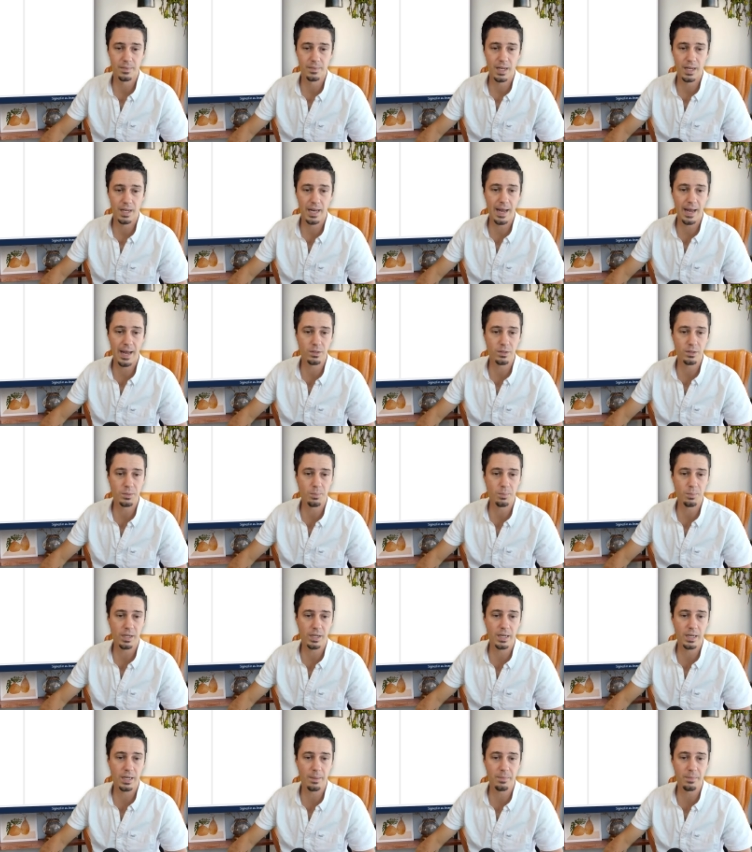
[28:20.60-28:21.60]
And now it's
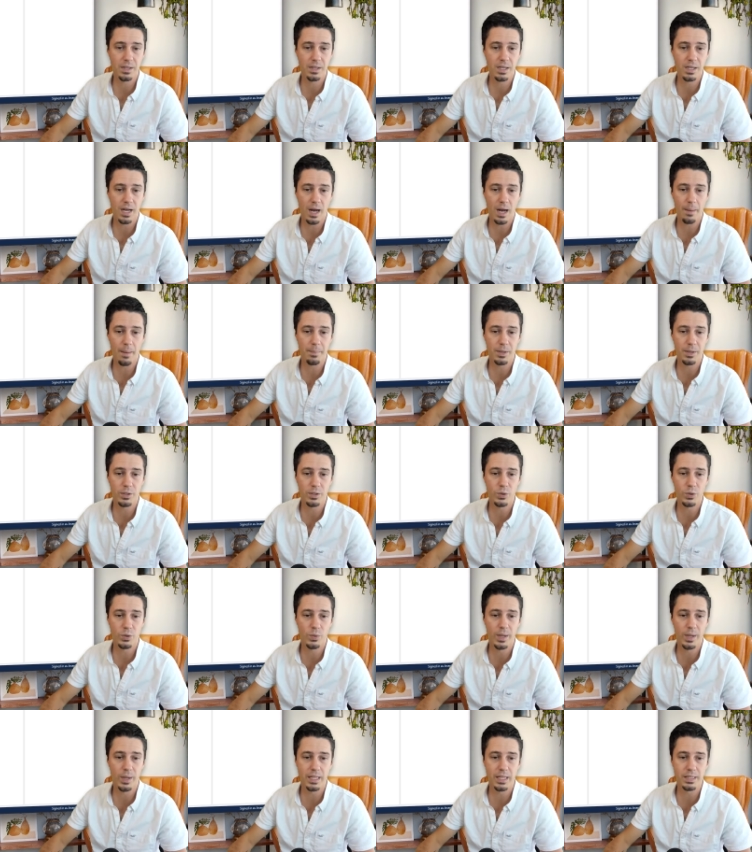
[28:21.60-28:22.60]
bringing up the copy
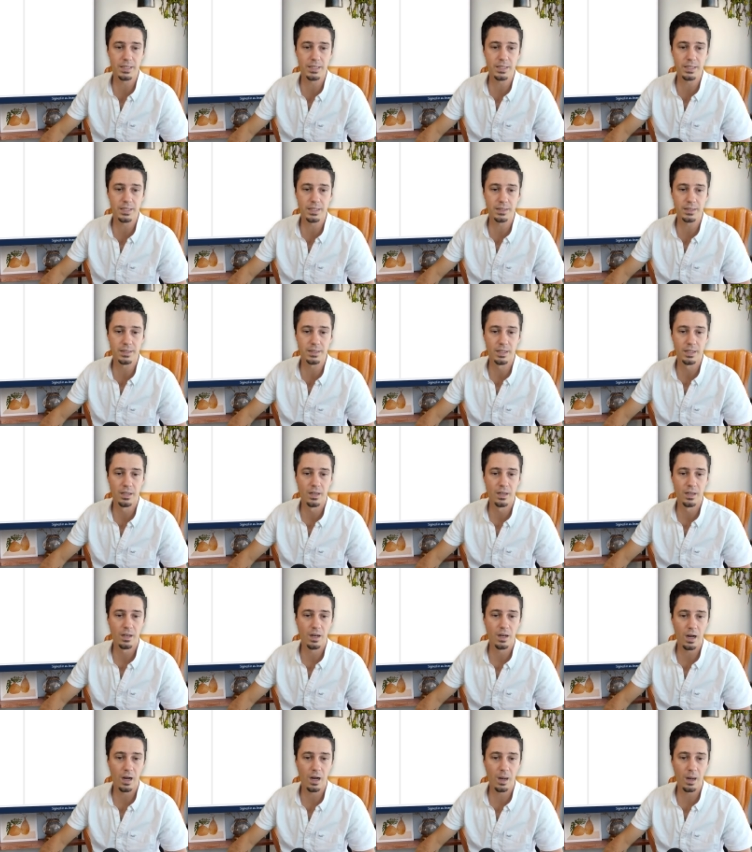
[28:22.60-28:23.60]
to instance
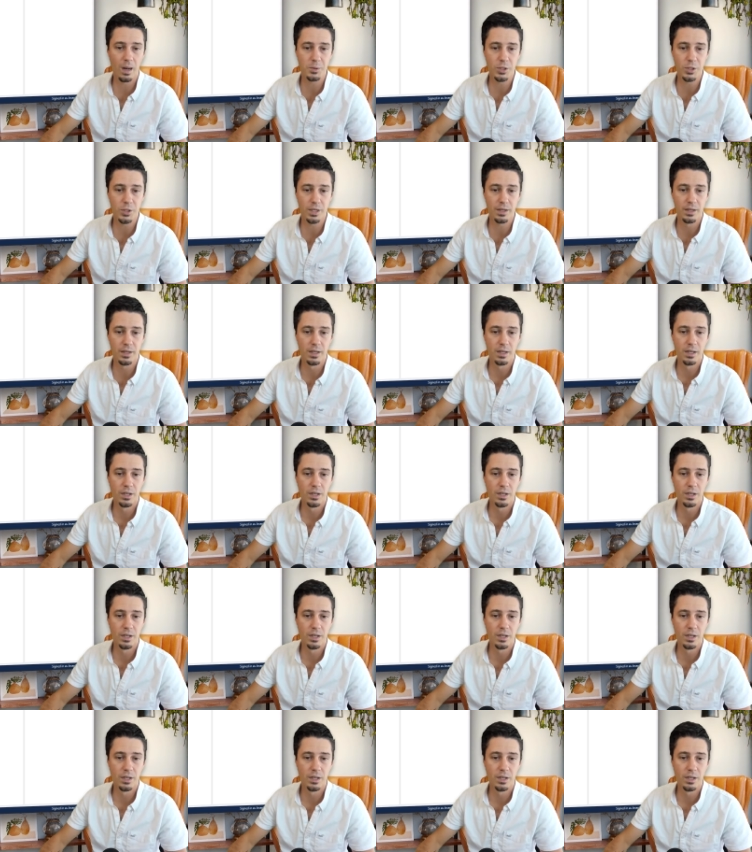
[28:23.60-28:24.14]
option.